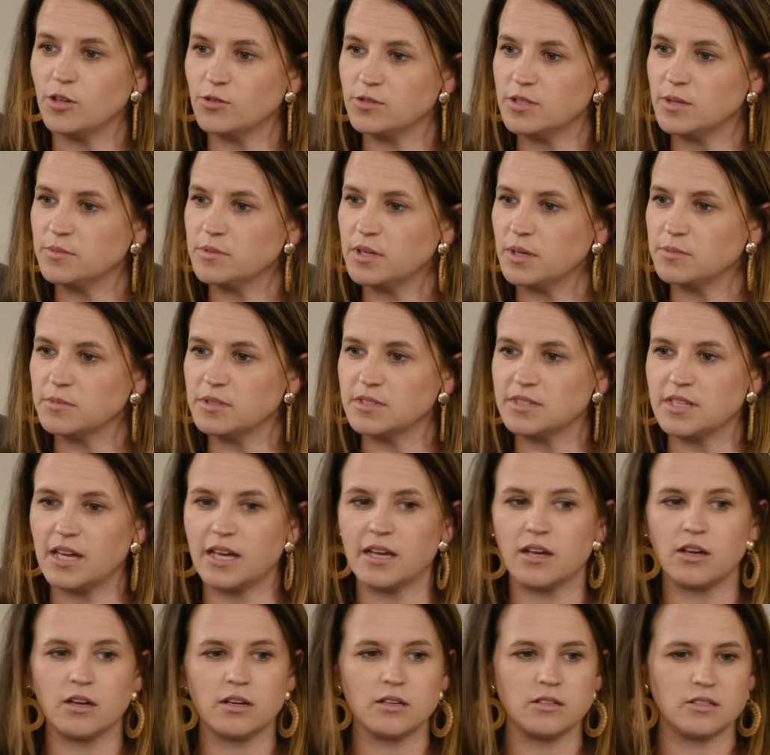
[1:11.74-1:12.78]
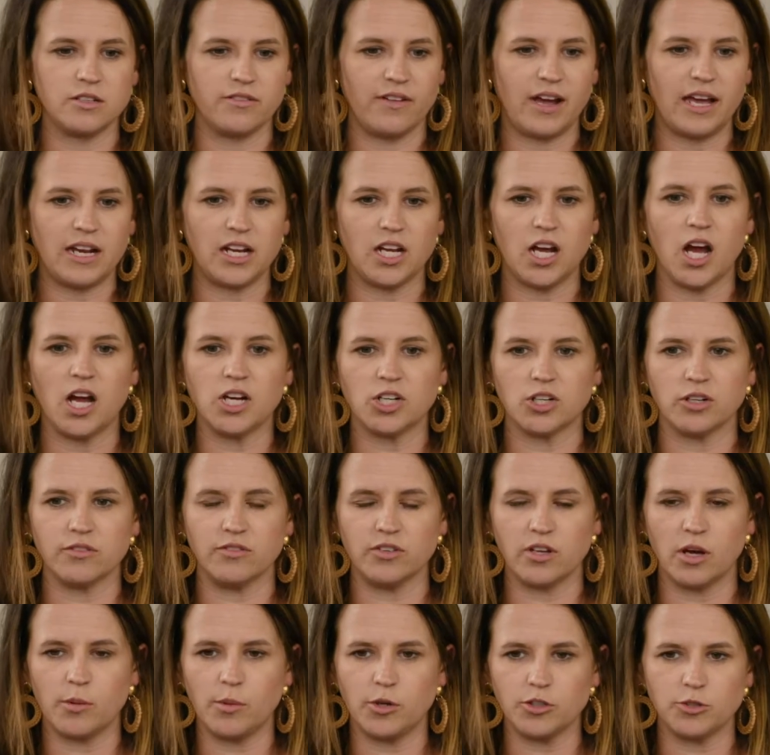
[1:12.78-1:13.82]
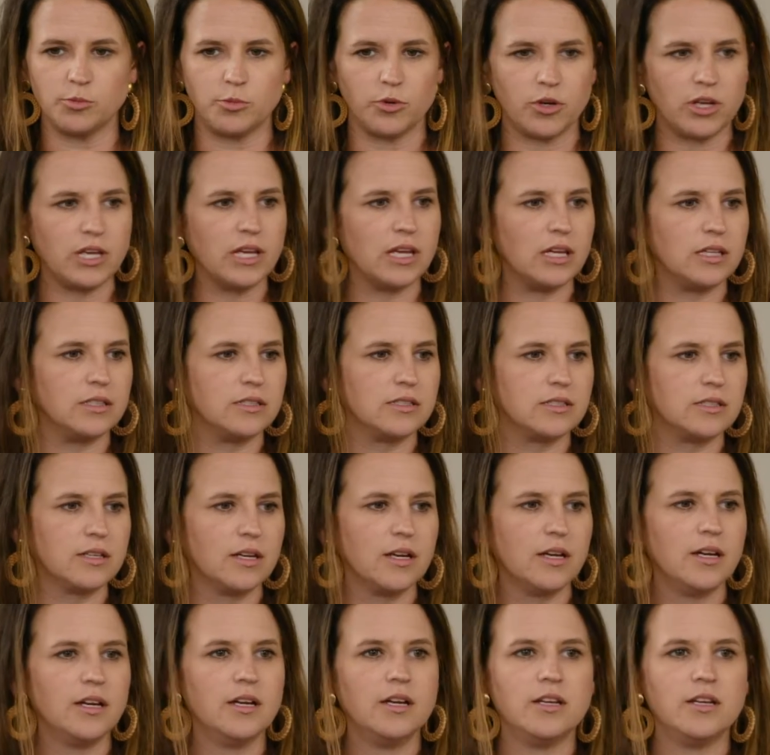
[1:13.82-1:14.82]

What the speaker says: sometimes it's like divide and conquer if you got multiple kids.